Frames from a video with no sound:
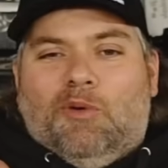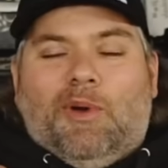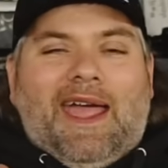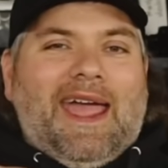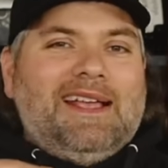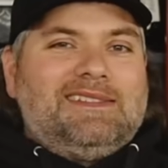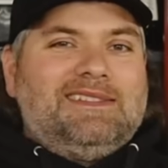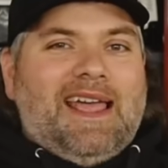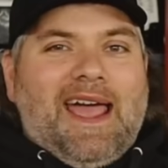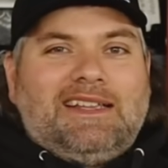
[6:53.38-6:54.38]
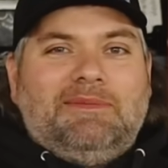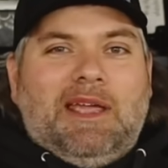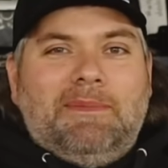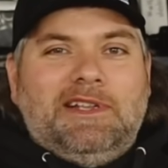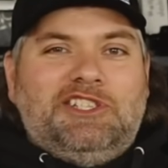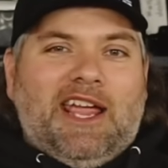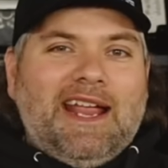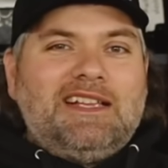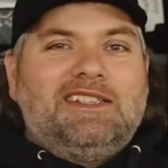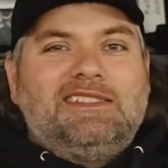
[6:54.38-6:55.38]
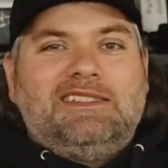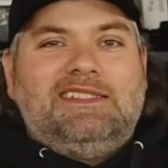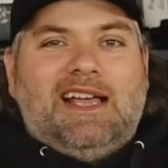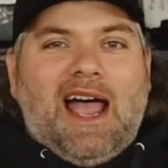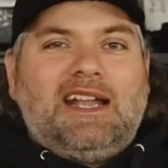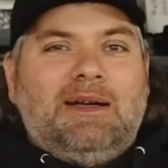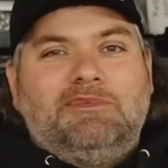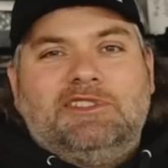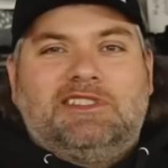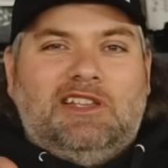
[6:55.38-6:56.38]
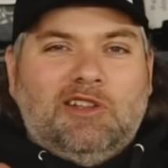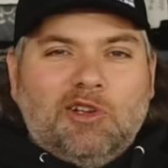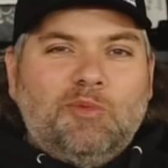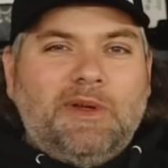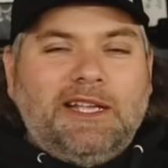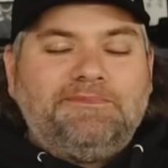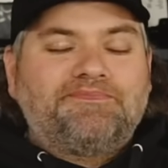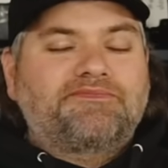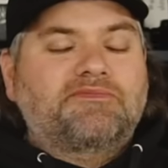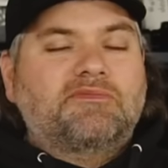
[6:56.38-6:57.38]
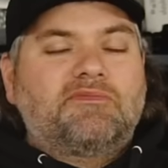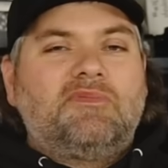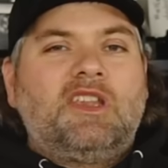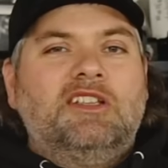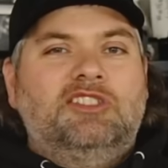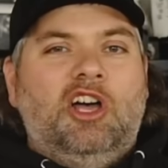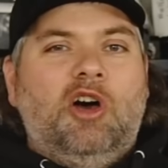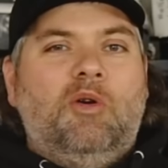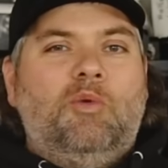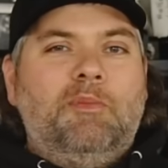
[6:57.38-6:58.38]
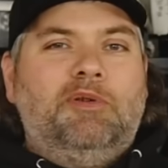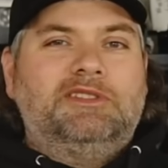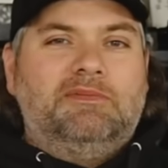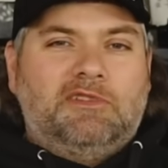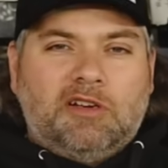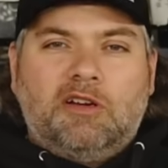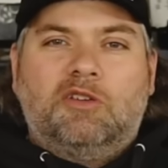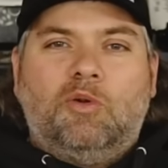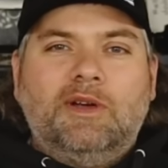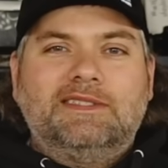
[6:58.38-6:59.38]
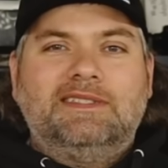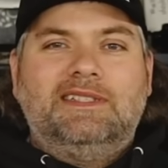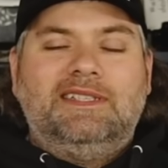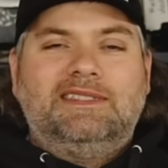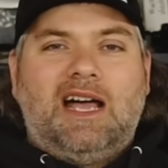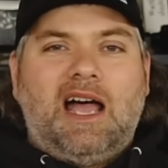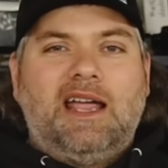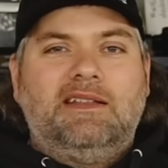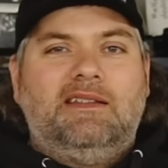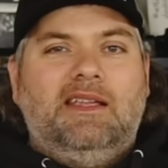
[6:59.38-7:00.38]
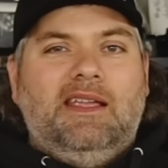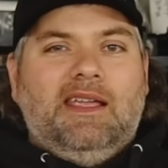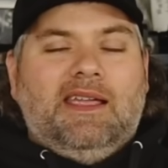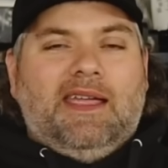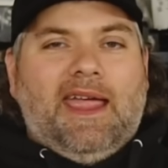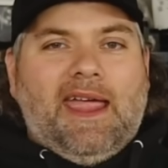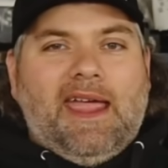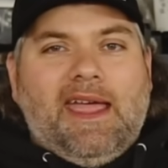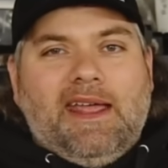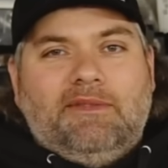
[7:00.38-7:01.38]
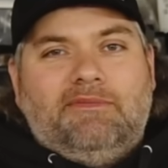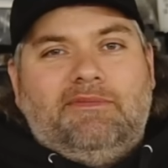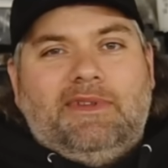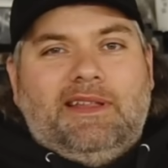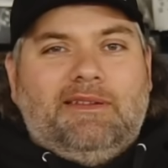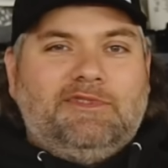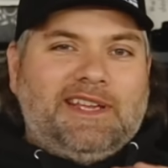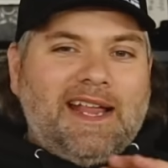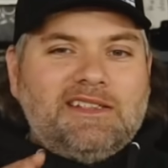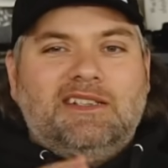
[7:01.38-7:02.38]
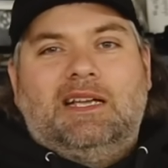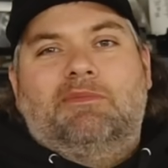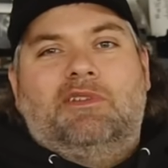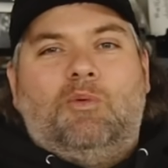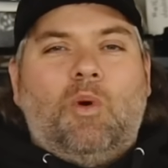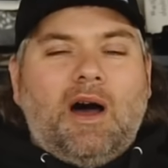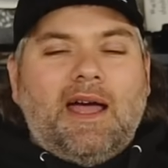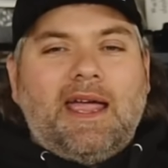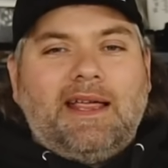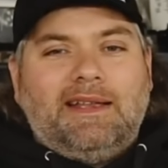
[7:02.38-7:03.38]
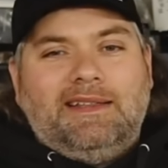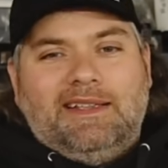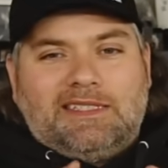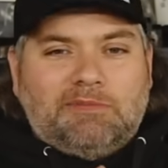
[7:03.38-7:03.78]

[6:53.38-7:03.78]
we asked Zach to maybe change this design up just a little bit. So we put some turquoise in the design and we changed the number to white and did